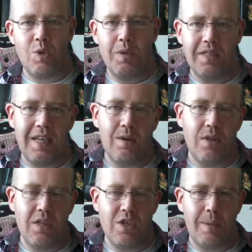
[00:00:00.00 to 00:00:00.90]
Nintendo and
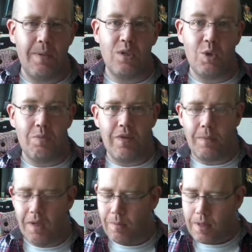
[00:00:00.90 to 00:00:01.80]
the Japanese Super
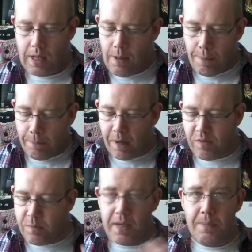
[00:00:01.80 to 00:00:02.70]
Famicom. But
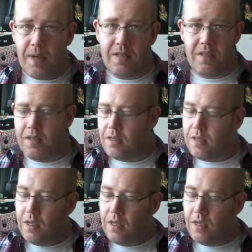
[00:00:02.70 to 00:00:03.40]
for me personally,